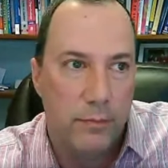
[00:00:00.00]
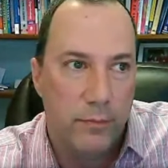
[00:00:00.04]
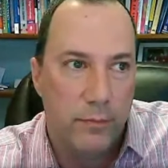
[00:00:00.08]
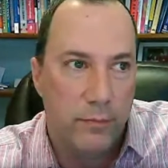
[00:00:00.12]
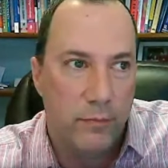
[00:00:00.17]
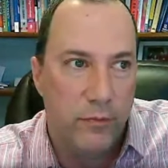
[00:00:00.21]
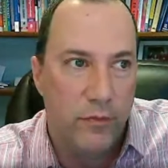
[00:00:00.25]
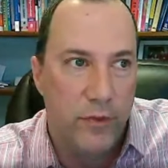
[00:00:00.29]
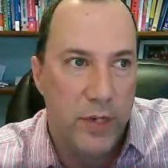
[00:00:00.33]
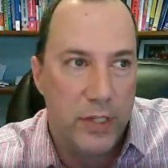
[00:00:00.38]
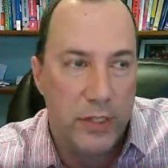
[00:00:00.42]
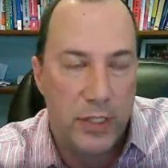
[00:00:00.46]

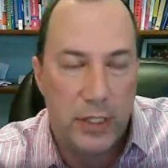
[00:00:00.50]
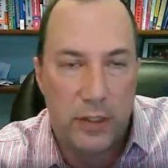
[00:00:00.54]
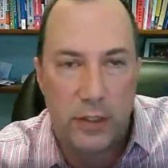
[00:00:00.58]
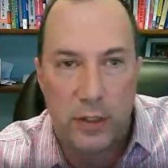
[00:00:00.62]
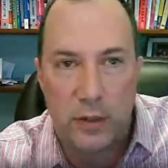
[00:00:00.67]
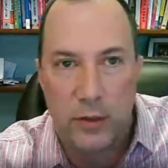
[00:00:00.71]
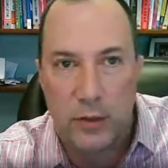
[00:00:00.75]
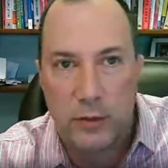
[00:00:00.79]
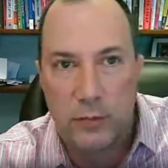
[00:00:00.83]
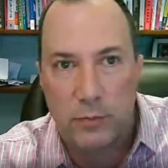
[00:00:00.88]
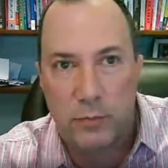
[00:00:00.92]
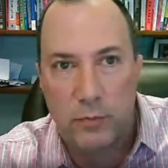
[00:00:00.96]
visit
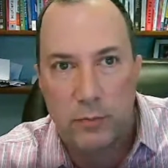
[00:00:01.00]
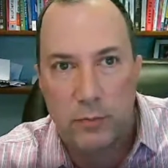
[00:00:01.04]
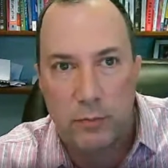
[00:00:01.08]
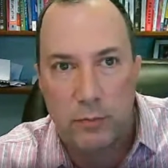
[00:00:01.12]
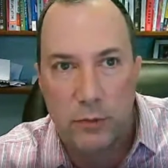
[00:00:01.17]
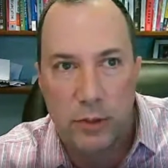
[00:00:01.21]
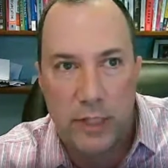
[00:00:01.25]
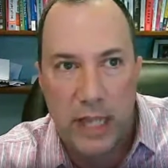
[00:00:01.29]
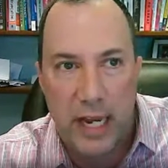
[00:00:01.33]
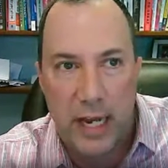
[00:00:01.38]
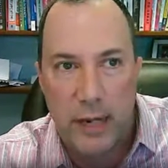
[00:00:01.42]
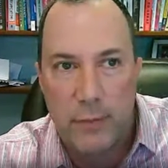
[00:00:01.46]
the
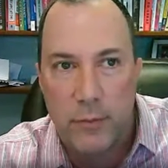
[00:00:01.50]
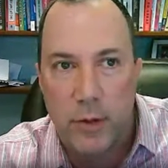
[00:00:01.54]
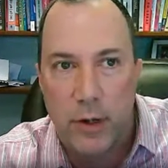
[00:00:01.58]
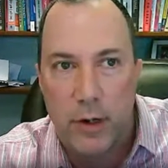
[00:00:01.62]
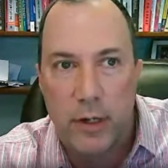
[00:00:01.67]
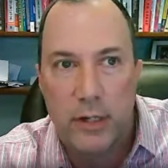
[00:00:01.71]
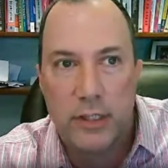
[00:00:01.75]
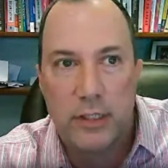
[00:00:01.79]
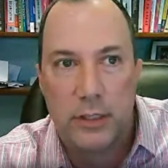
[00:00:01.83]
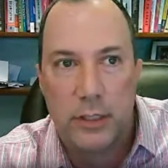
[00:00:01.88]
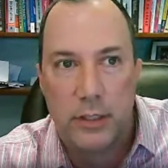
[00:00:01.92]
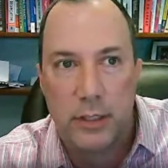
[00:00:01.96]

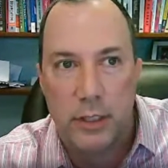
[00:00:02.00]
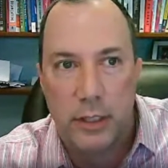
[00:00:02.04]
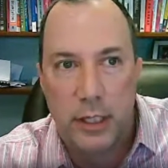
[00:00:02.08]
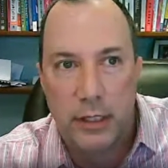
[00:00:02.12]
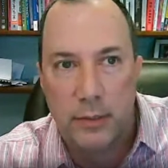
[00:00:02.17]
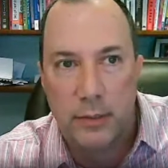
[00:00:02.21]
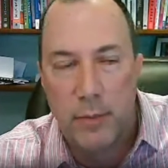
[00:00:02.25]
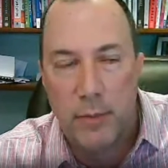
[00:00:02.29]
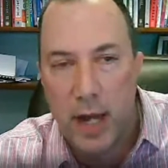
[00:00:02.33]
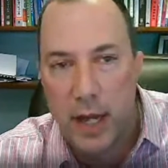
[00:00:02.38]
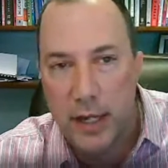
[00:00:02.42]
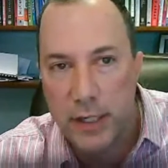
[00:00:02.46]
landmarks and the
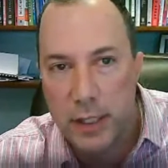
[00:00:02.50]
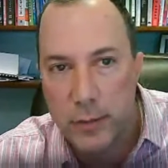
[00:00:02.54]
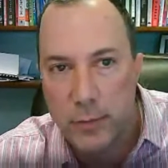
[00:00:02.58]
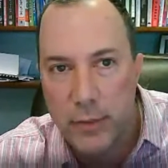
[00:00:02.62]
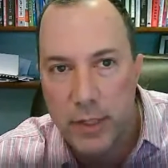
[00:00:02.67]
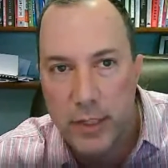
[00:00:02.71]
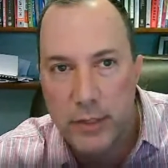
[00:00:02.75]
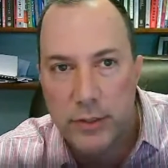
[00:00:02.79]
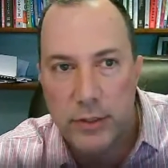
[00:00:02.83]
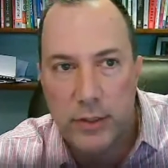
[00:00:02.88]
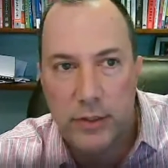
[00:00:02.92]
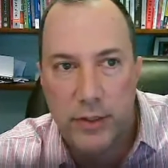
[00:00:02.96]

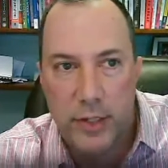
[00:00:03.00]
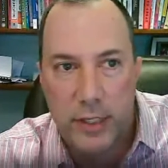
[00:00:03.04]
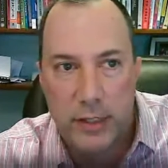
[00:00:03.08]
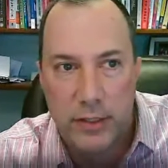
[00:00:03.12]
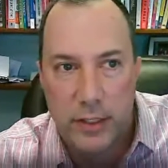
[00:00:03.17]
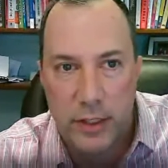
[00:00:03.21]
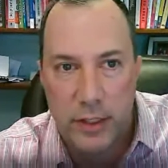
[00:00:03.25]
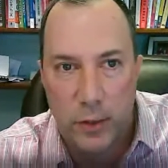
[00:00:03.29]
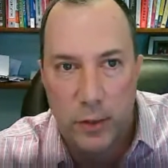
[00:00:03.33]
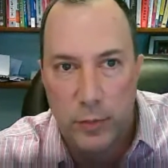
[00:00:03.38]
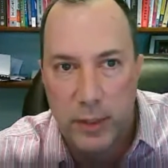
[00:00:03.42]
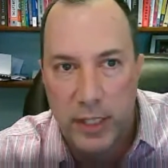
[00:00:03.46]
monuments and things
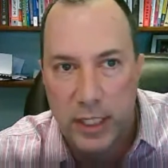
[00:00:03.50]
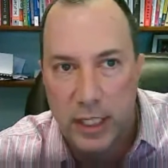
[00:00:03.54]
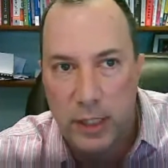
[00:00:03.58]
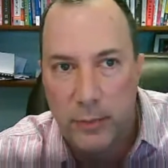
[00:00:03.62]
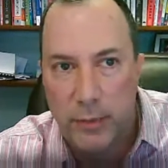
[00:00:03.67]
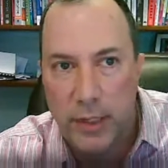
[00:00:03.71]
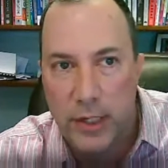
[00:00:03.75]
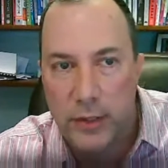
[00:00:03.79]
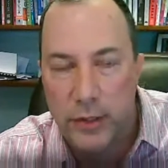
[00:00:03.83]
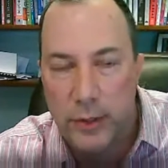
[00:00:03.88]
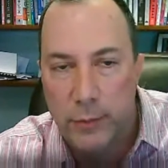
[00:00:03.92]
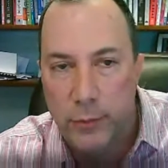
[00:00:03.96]
that they're reading
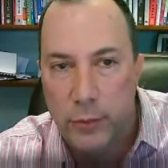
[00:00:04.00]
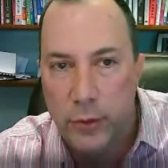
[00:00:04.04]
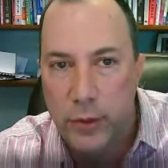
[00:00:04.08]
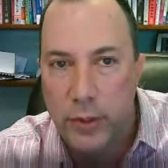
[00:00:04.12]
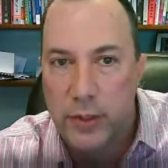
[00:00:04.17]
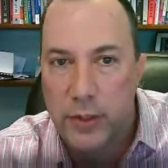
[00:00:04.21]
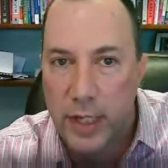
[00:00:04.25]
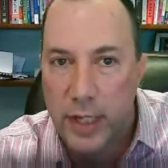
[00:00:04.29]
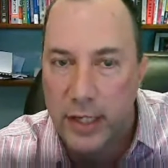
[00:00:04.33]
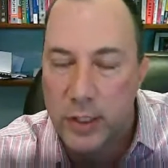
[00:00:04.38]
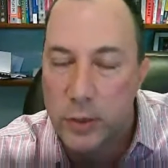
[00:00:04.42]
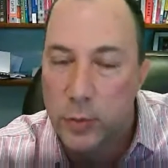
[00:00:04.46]
about in the book,
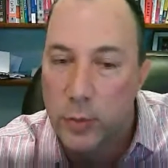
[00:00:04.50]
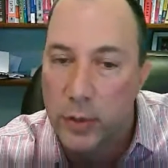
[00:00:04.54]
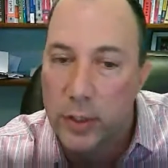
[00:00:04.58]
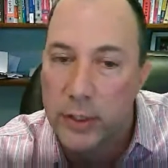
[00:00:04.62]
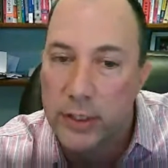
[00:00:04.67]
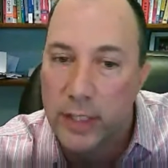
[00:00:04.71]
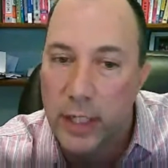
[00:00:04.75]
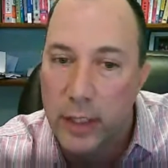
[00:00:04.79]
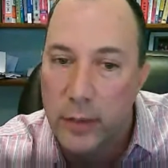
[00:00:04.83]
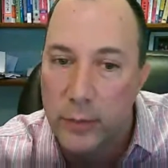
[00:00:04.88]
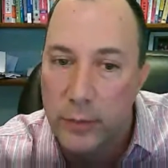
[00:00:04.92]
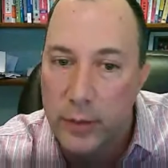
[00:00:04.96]
that's worked
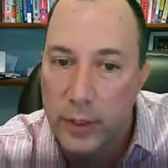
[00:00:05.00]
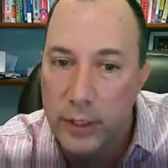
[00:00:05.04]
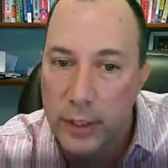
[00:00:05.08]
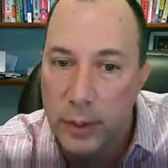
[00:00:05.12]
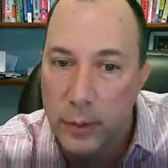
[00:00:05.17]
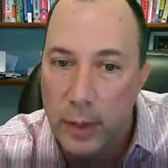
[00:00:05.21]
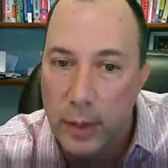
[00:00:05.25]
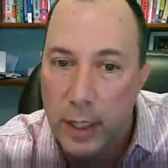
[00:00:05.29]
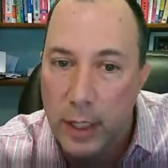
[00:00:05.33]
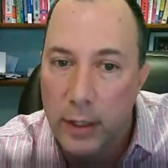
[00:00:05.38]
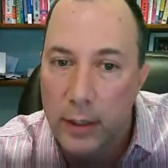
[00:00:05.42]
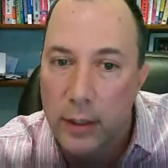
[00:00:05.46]
out really
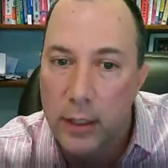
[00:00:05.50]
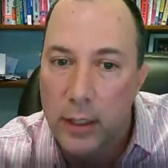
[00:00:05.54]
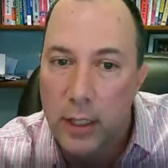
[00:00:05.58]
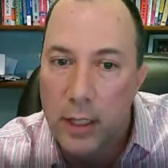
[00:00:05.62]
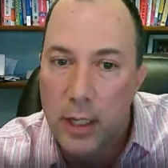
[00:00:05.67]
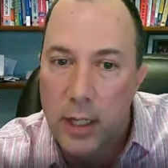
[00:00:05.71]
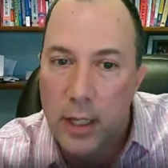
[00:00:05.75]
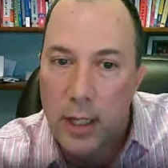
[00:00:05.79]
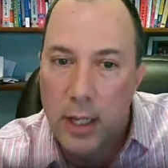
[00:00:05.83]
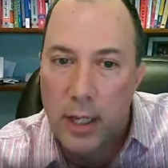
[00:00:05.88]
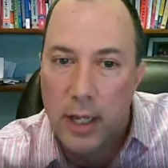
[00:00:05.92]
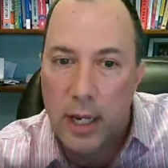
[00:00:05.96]
well.
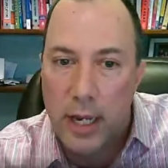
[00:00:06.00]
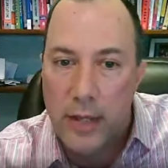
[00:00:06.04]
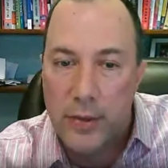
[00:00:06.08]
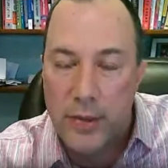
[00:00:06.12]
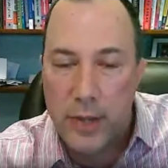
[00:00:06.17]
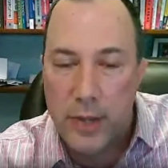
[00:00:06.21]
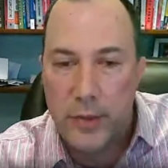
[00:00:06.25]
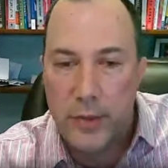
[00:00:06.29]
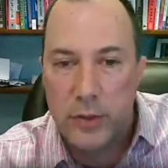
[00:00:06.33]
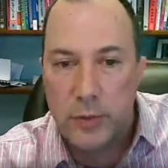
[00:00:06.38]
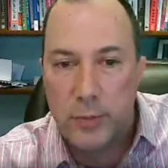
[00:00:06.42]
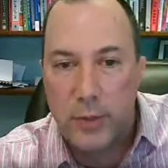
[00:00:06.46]
And then
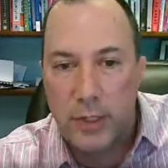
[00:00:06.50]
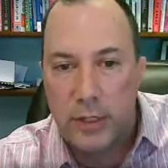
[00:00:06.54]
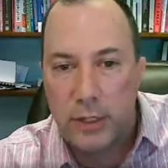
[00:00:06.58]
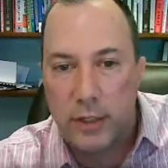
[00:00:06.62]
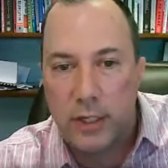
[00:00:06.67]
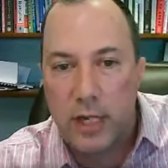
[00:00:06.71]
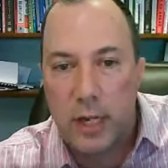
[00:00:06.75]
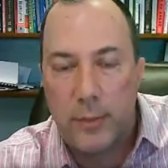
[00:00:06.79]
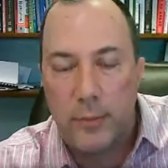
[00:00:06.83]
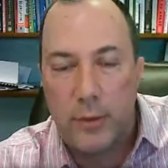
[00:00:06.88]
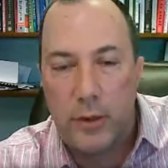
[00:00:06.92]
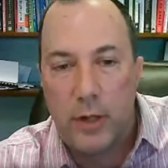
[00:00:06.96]
there's been a
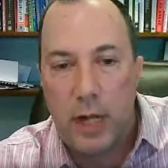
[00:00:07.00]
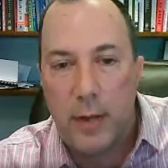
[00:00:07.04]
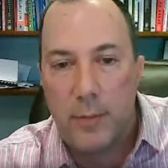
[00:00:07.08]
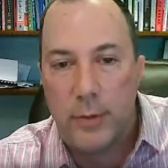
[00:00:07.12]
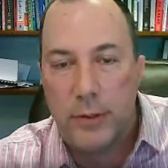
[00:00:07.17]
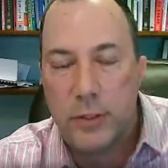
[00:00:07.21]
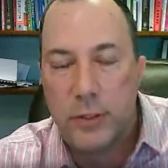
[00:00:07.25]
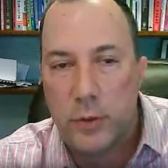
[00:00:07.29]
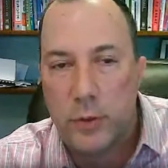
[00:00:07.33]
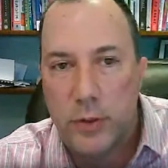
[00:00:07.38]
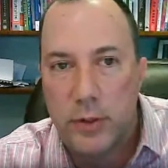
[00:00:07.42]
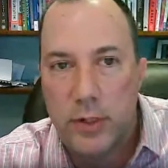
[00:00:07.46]
couple
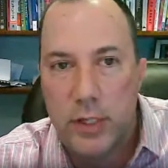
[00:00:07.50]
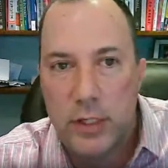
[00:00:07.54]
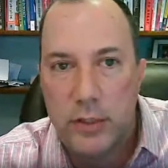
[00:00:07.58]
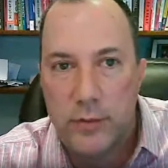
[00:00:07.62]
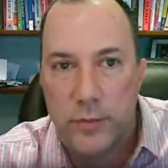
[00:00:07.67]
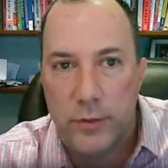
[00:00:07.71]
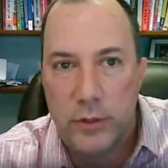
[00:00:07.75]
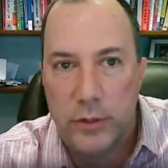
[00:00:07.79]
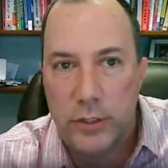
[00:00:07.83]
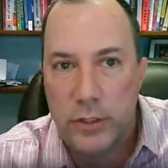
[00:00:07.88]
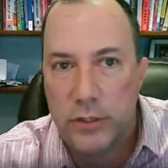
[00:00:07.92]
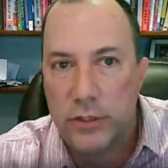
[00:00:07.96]
opportunities
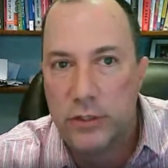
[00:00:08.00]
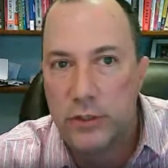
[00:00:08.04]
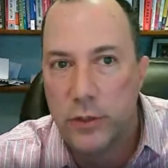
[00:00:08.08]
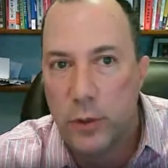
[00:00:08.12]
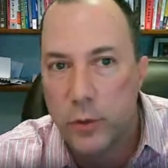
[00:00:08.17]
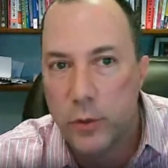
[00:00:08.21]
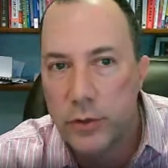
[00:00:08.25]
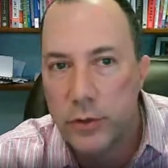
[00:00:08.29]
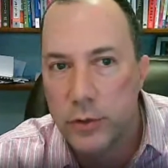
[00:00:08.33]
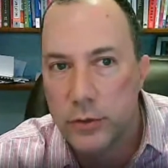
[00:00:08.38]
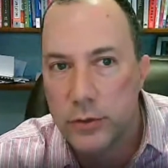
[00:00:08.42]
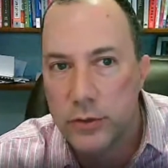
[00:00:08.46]
for just
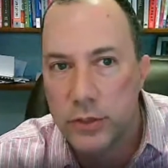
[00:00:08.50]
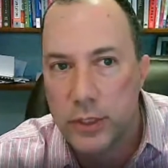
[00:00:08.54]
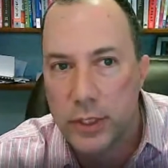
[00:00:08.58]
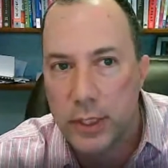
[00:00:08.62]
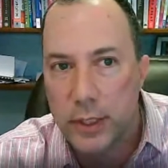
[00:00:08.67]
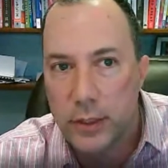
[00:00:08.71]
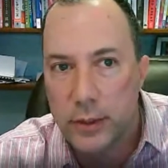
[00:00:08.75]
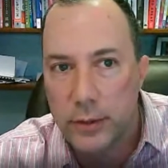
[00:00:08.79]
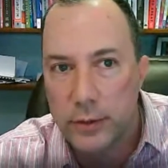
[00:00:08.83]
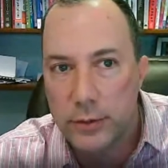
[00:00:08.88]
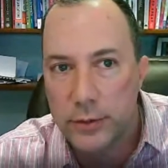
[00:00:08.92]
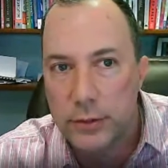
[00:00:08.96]
social
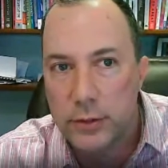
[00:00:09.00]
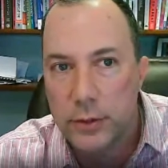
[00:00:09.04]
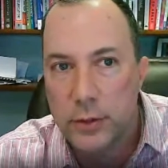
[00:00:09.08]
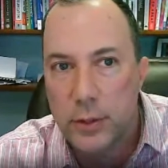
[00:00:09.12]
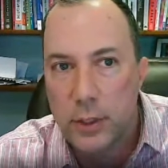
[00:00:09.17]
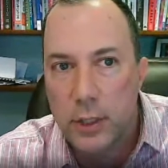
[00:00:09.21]
skills